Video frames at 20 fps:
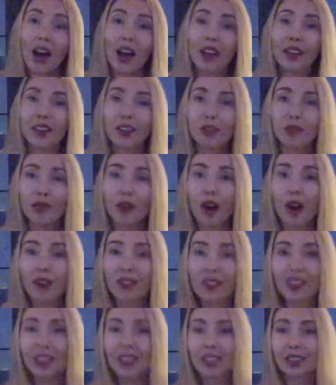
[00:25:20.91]
And the
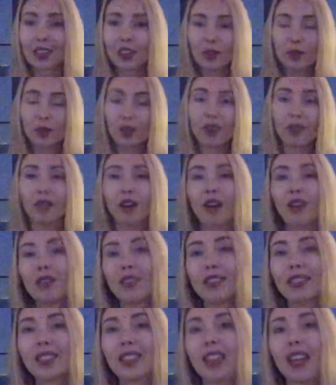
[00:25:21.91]
fountain. So the
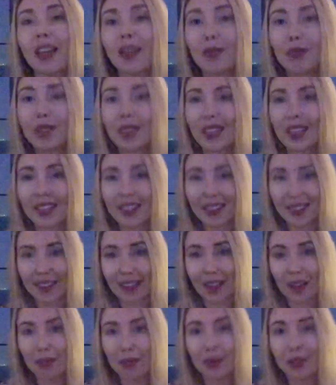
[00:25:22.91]
fountain can be like a
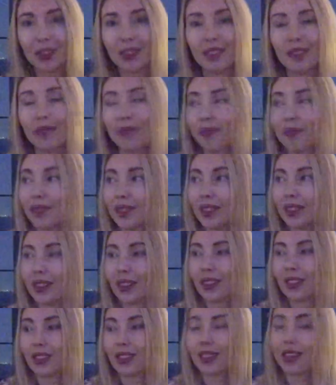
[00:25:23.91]

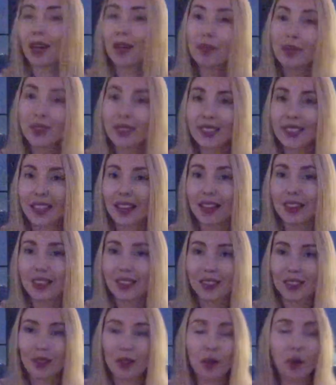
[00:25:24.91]
double
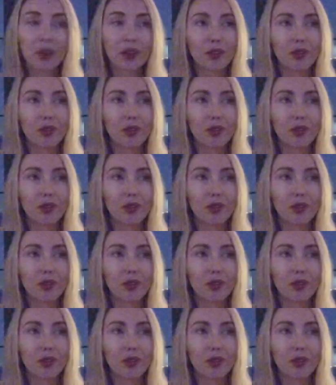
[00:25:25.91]
sides, you know.